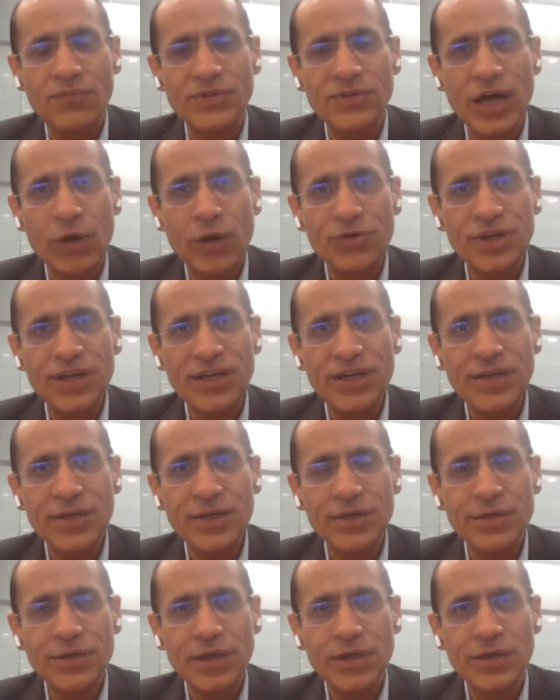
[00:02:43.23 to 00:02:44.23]
without
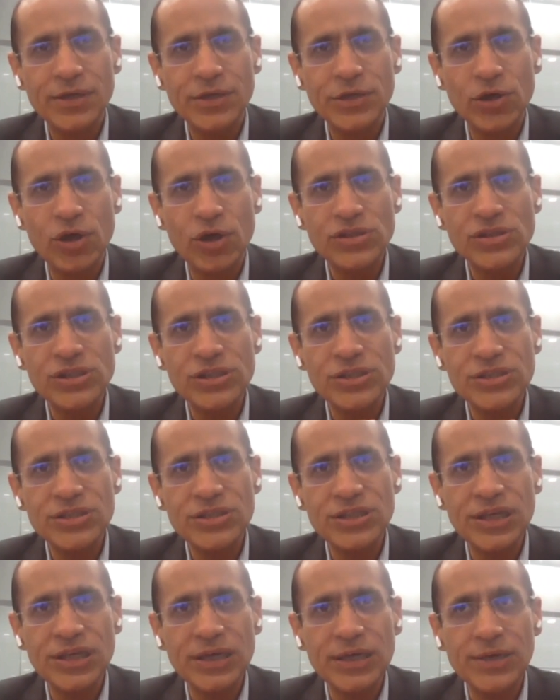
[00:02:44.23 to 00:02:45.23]
any, not just
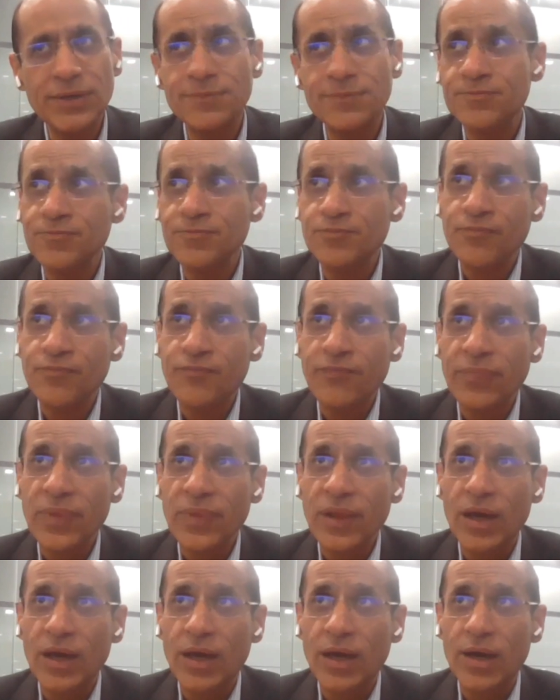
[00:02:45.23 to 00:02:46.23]
the
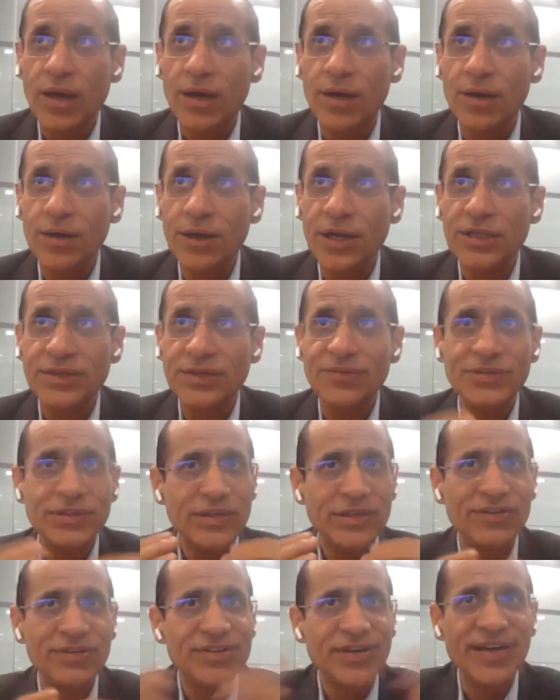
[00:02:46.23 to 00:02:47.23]
they
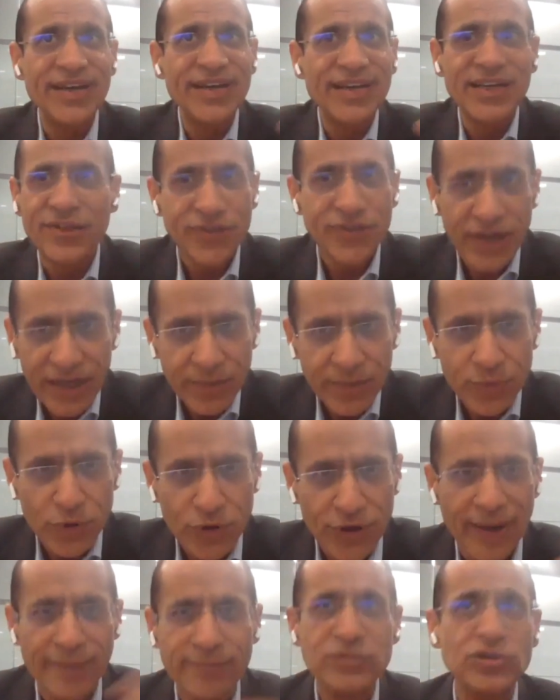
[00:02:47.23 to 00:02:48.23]
weren't running in training
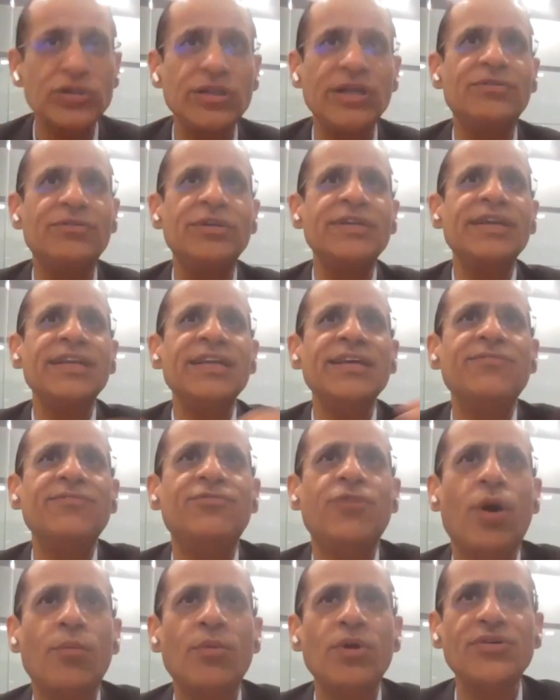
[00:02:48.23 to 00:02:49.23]
programs, so there weren't any
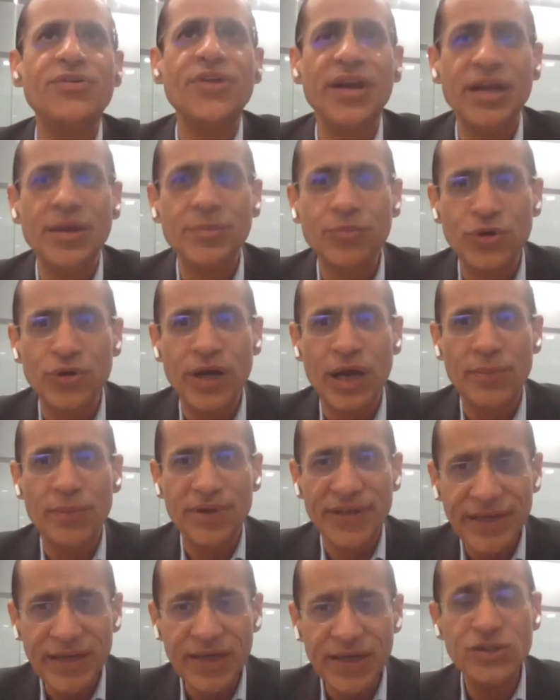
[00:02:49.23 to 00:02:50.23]
formal training
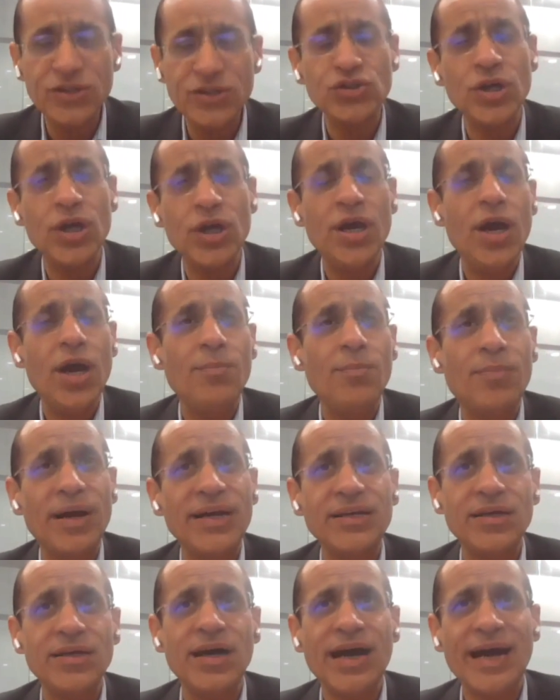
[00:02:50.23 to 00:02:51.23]
program in English.
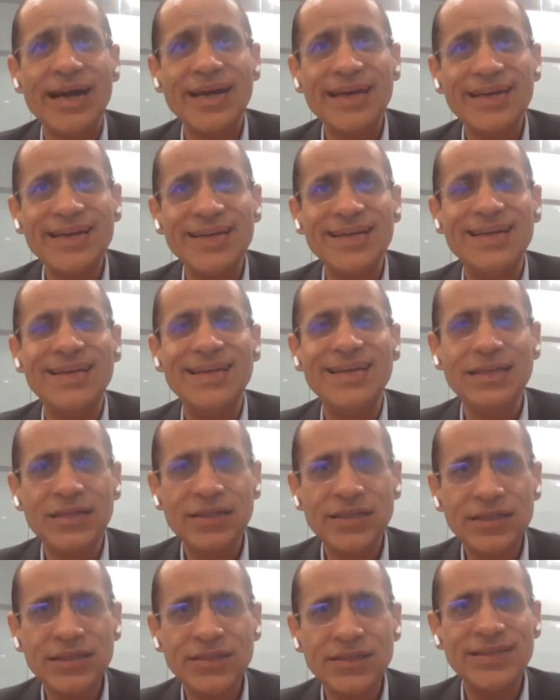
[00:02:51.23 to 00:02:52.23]
But I
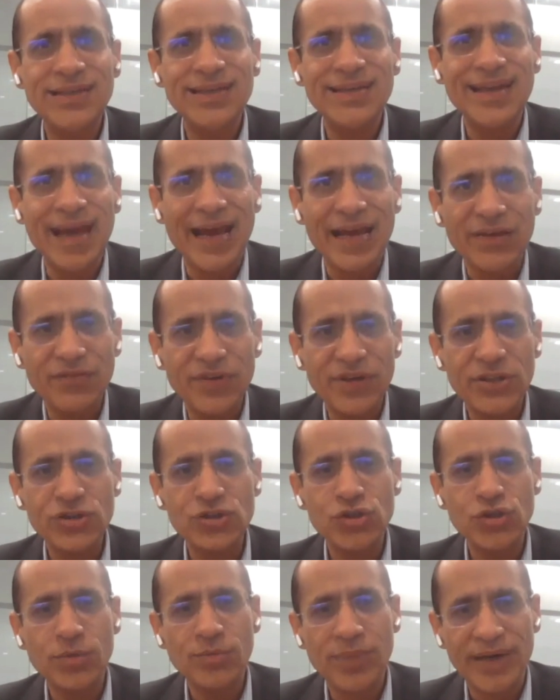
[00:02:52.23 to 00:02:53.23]
learned the
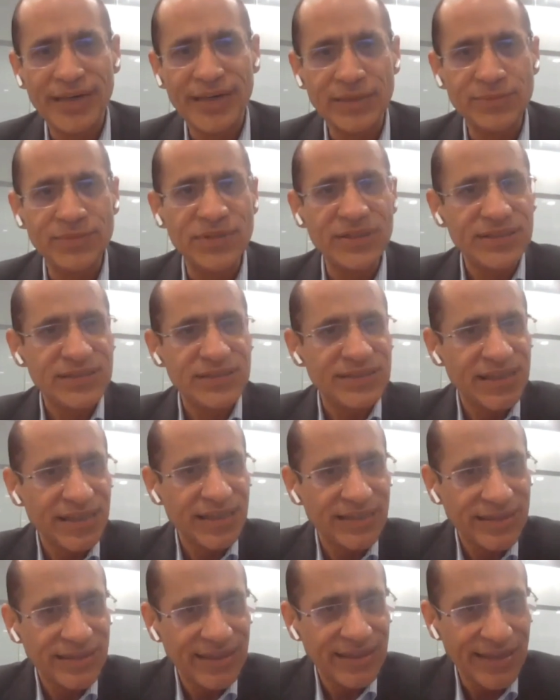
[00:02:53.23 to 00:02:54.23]
language by
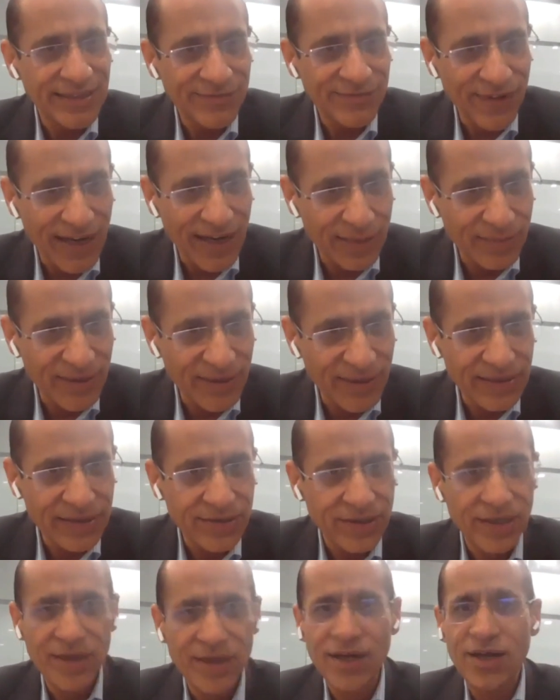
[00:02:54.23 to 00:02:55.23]
immersing in the environment